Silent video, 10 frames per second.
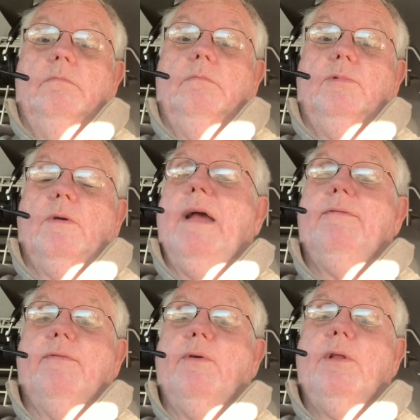So I have
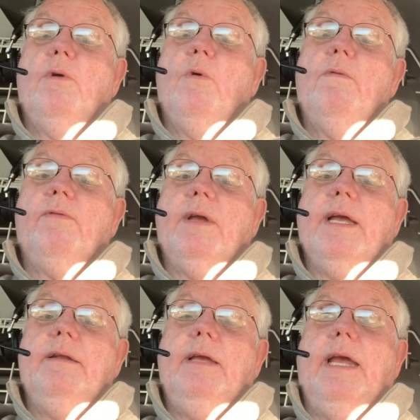a very low
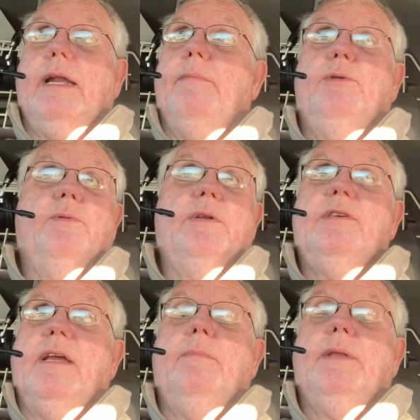overhead, and I'm doing the
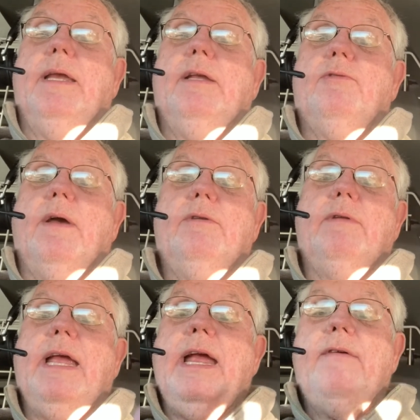same thing. So I don't
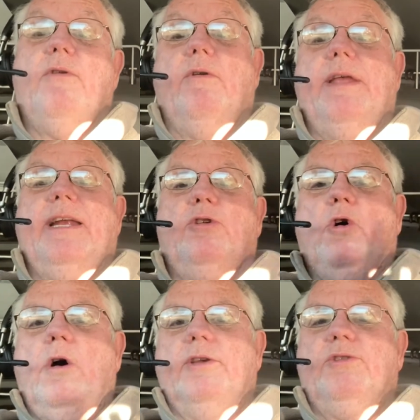have all that
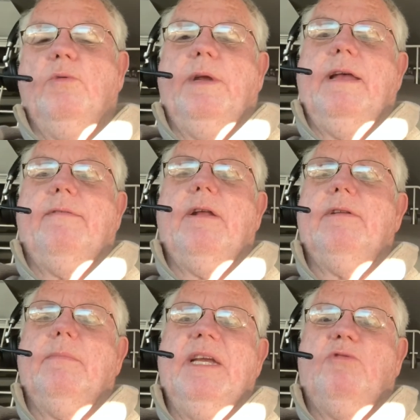cost going out. I don't have
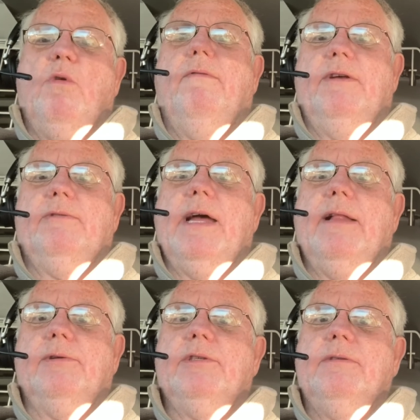to make
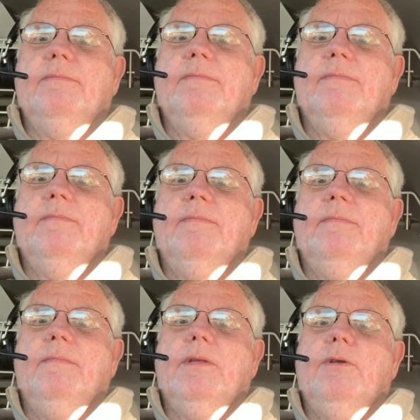$1,200
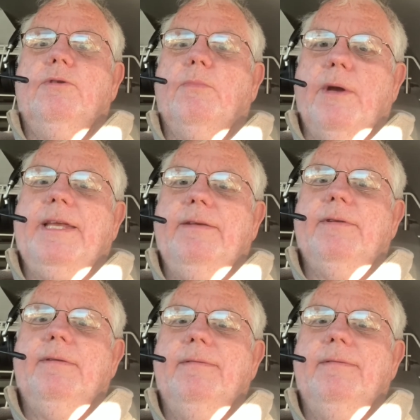to break even.